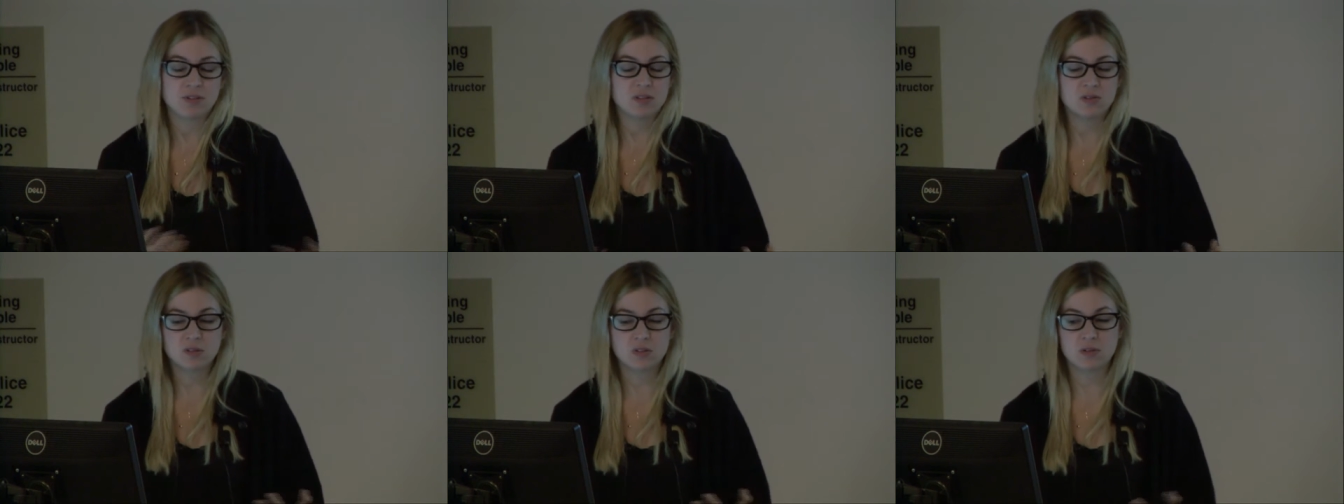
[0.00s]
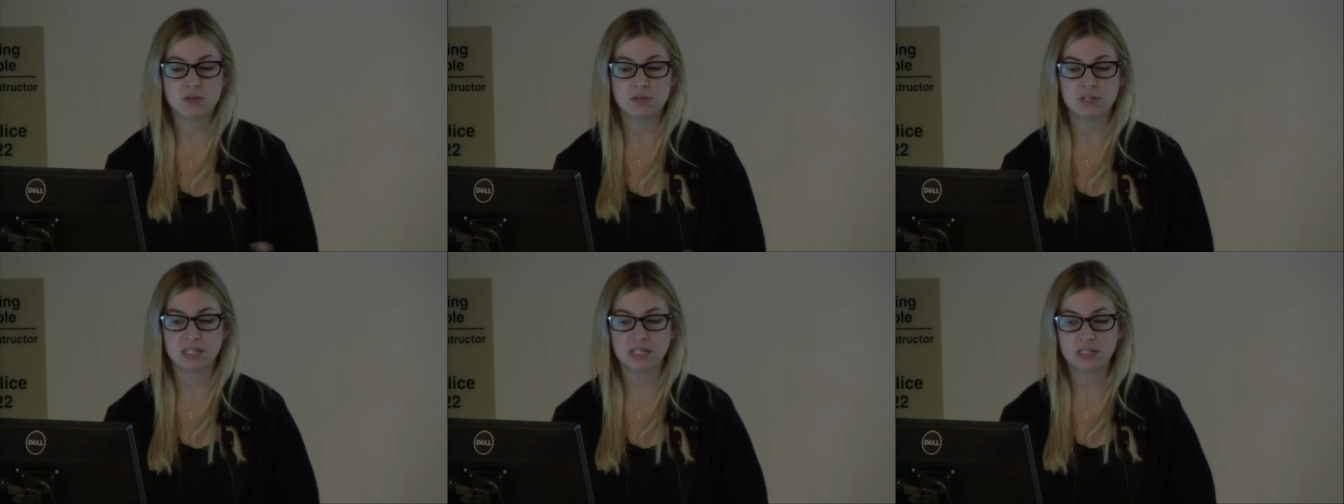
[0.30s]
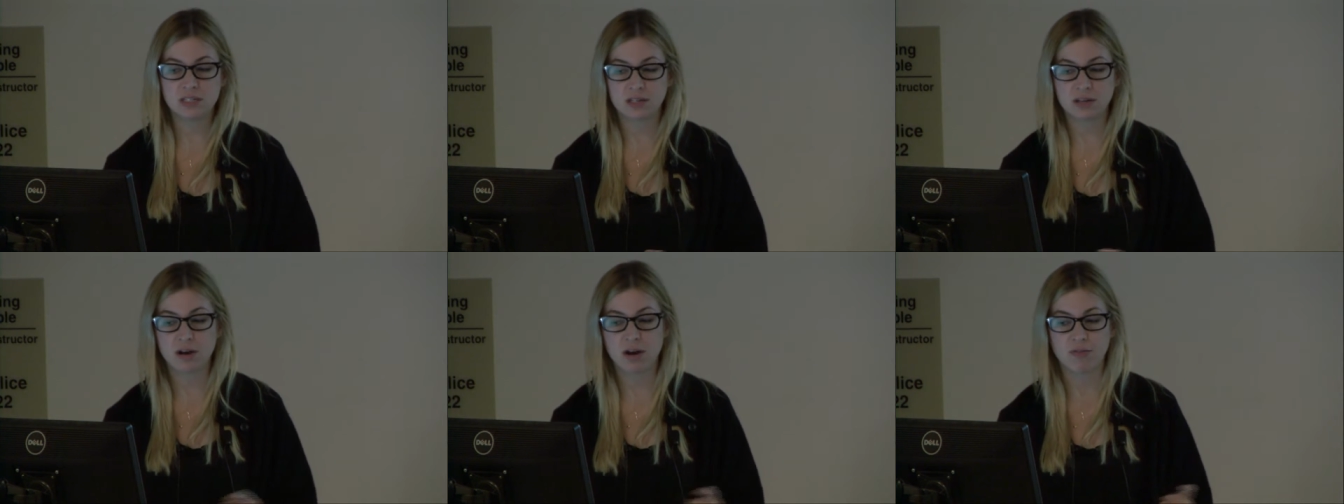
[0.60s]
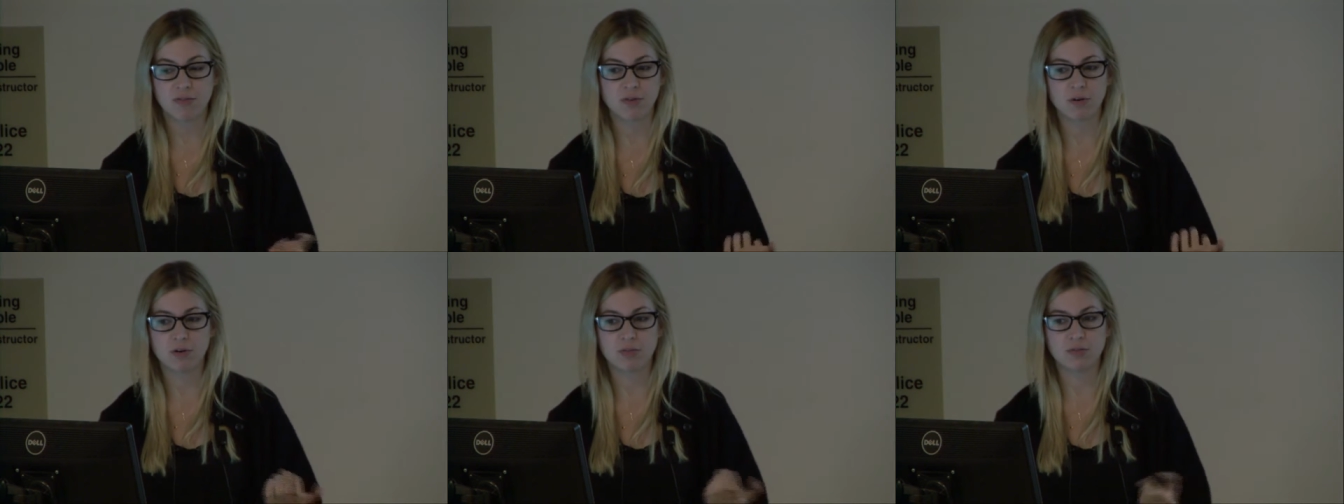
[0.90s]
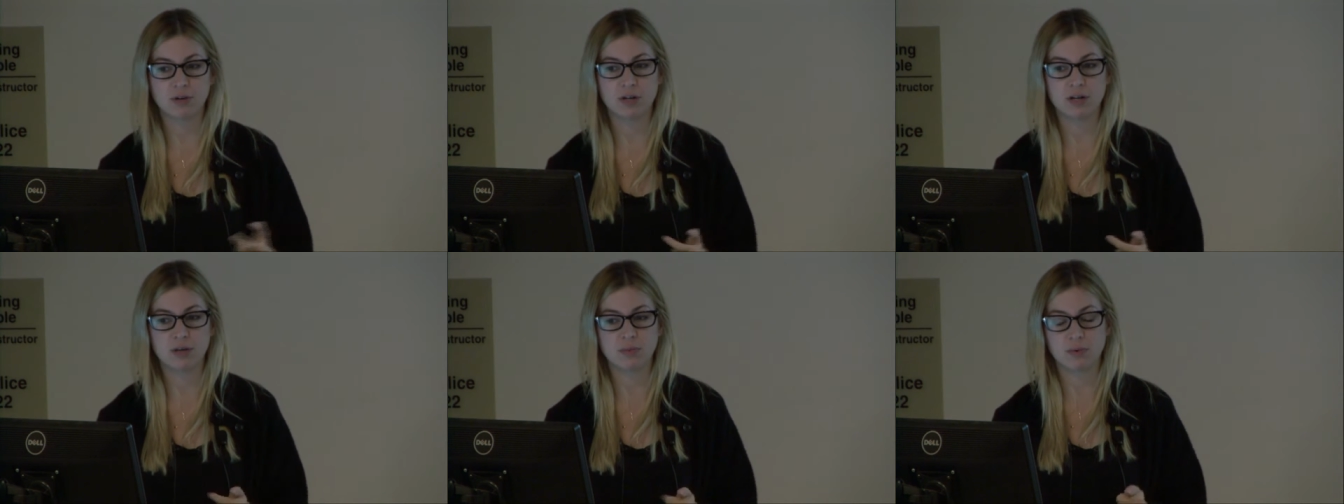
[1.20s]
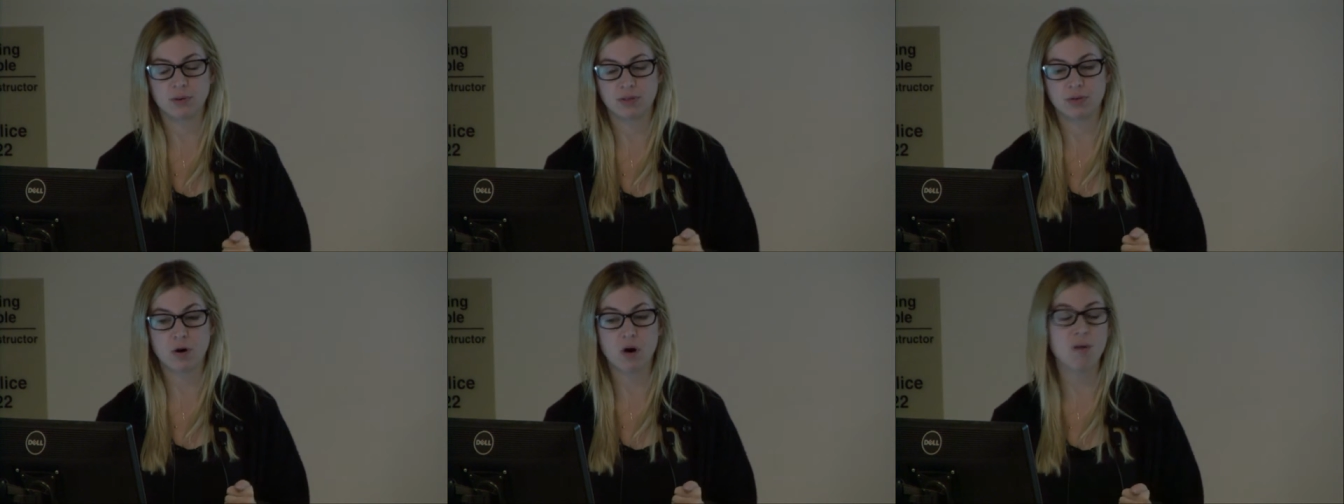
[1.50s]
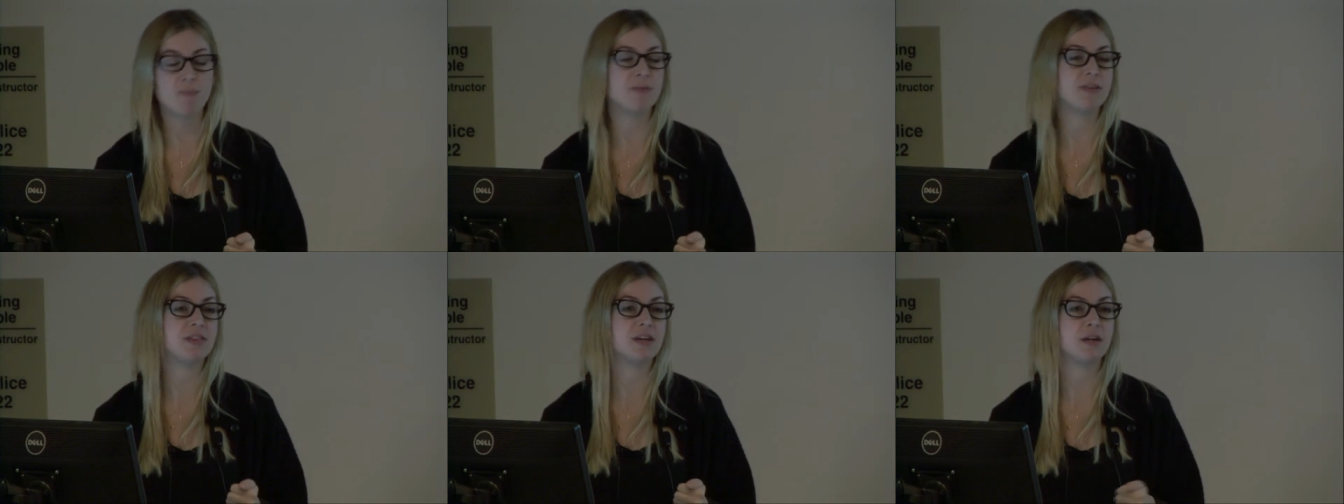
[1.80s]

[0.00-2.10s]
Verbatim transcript: There's no need to cover over it with carpet